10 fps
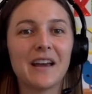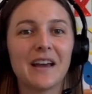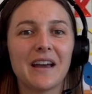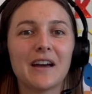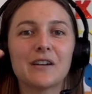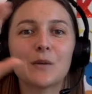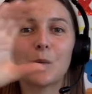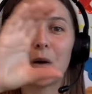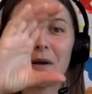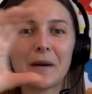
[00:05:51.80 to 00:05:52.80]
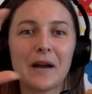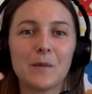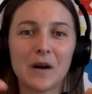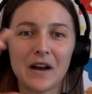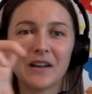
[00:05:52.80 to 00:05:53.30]
and one by
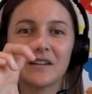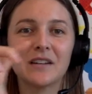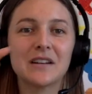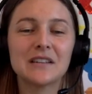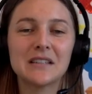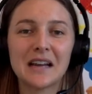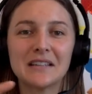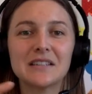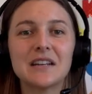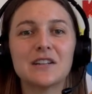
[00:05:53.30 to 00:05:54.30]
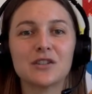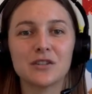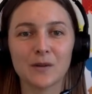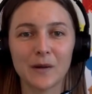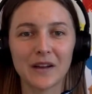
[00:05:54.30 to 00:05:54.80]
one test each
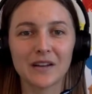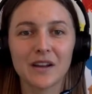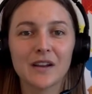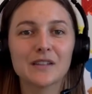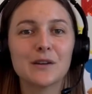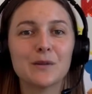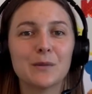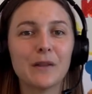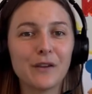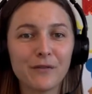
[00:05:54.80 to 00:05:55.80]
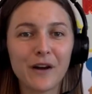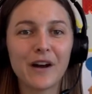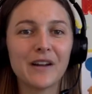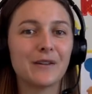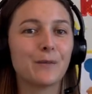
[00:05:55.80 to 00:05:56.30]
student. So it's really
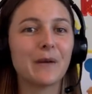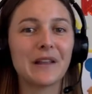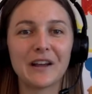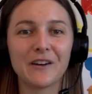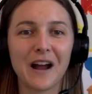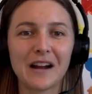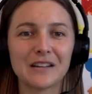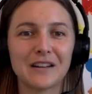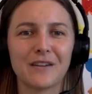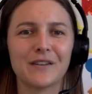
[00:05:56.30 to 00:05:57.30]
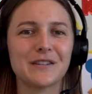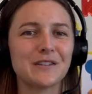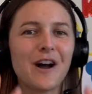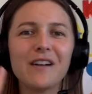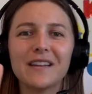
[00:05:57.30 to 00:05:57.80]
fun, it's really interactive,
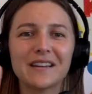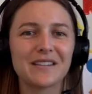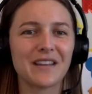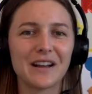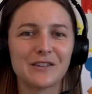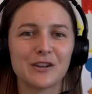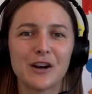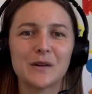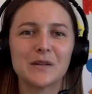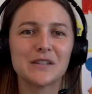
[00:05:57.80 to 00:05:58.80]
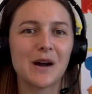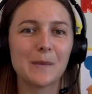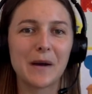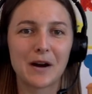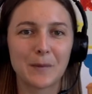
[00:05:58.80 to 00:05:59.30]
it's not like a slideshow, it's
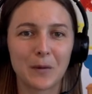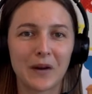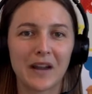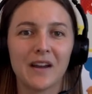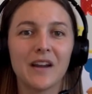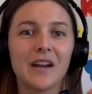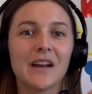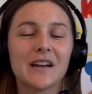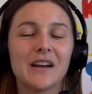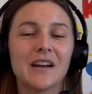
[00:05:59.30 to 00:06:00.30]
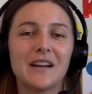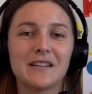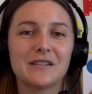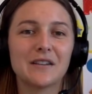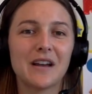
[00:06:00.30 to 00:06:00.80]
not PowerPoint.
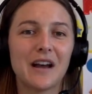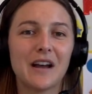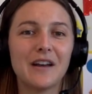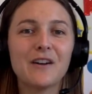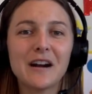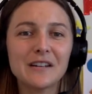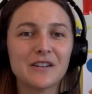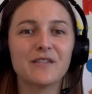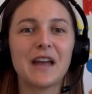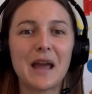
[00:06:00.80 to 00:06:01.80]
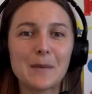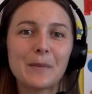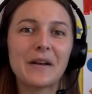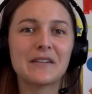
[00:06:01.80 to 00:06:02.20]
It's an interactive game